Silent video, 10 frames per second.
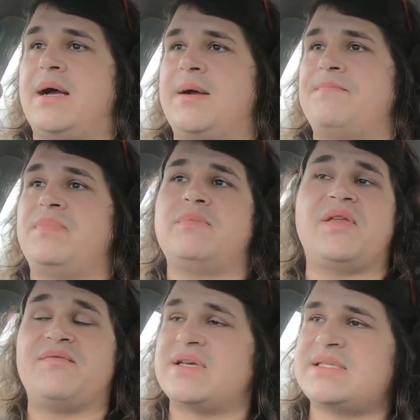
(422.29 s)
Um,
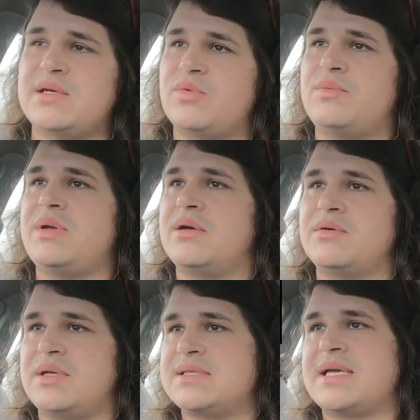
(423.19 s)
investing would be a
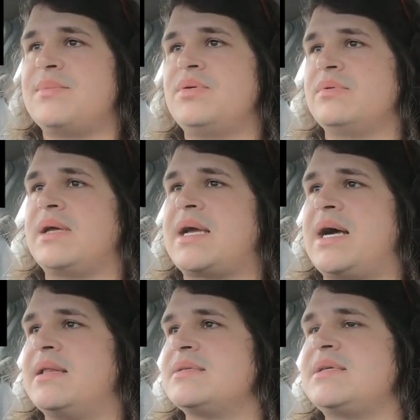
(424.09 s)
good example, like
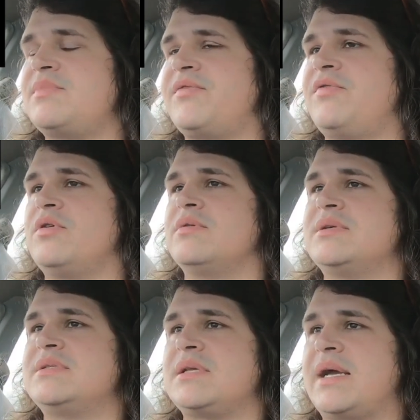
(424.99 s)
Carla said before.
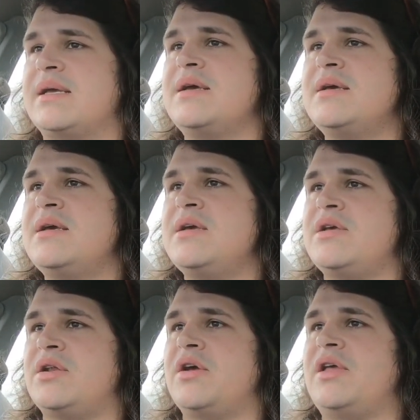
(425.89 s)
It's like,
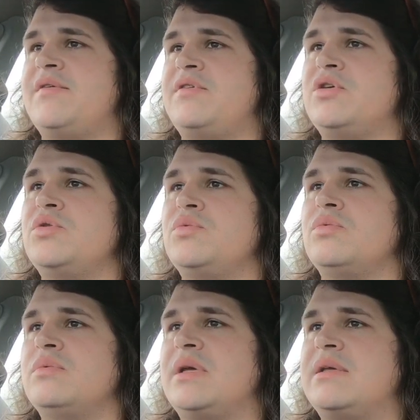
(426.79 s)
you know, if you
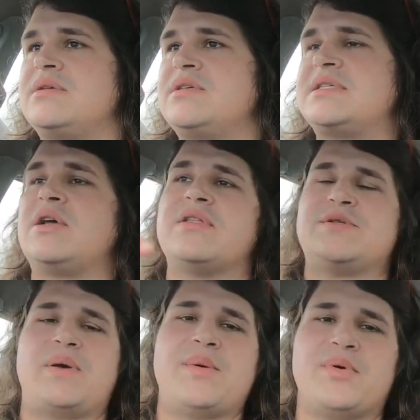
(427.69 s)
you see all these
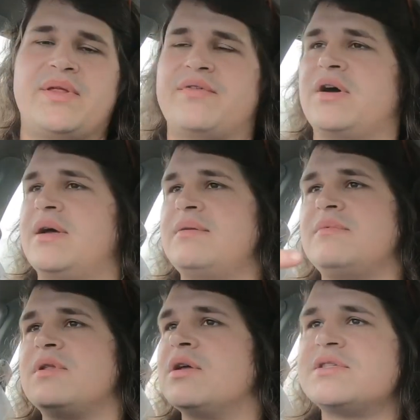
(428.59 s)
people, they've got
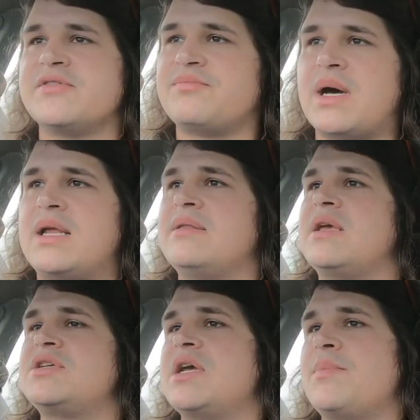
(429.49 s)
lots of money in
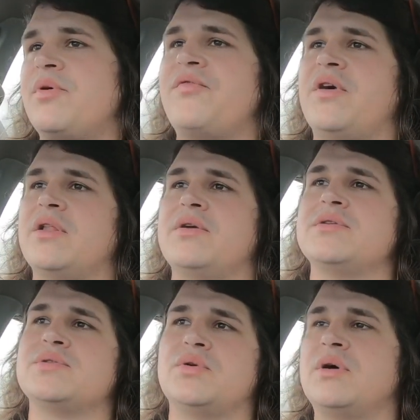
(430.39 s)
their share
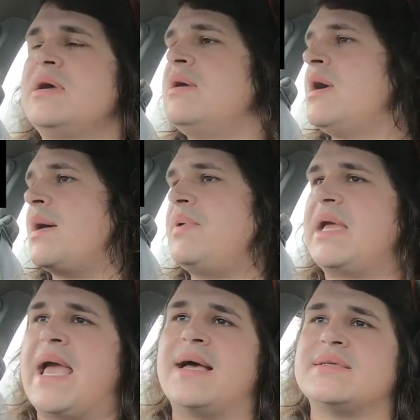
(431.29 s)
portfolios or a big
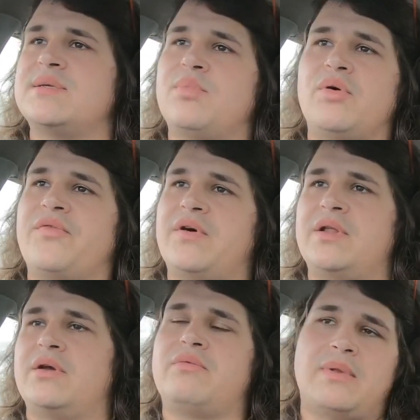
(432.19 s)
housing
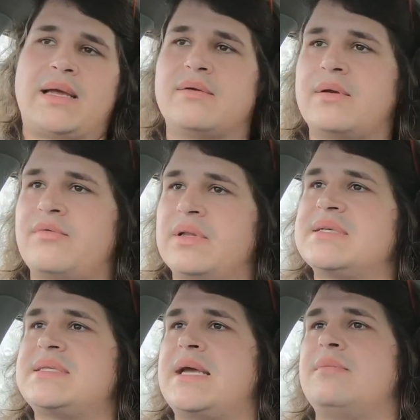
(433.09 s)
portfolio, like real
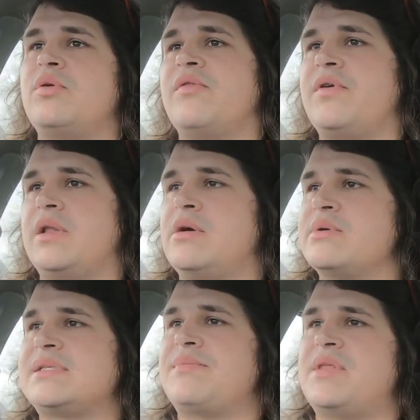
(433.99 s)
estate portfolio
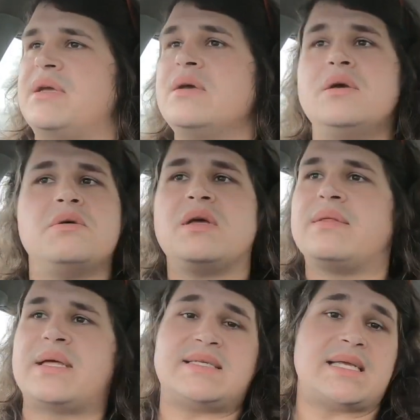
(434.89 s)
or something.
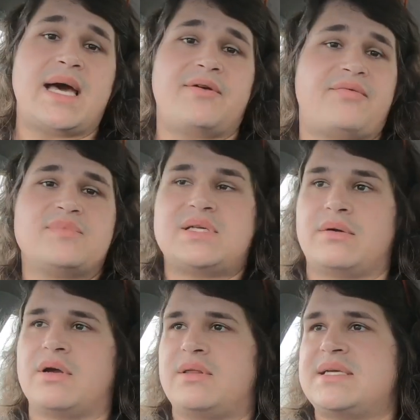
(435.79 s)
They started from
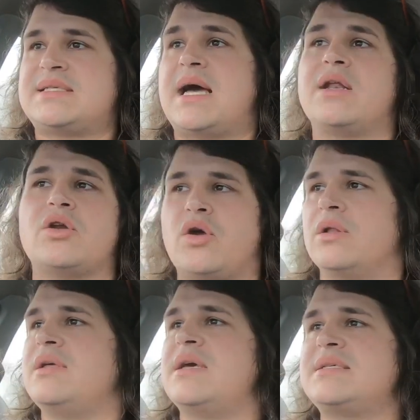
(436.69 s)
zero. They started
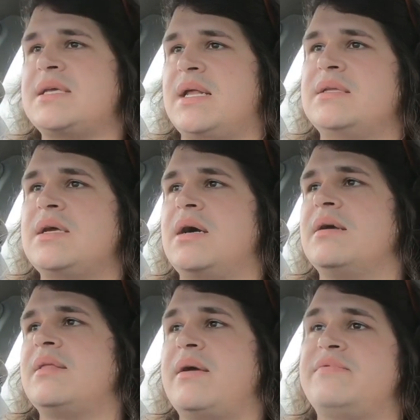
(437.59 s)
early, they started
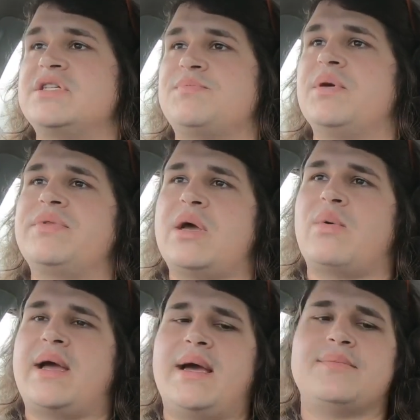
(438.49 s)
young, and they've just built their
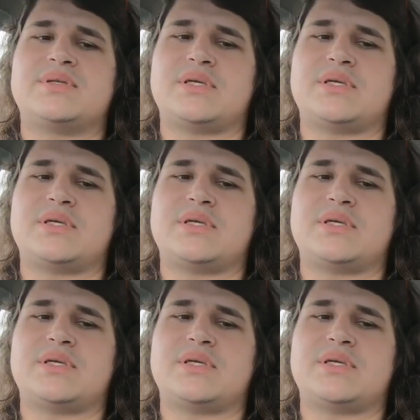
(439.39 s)
way up.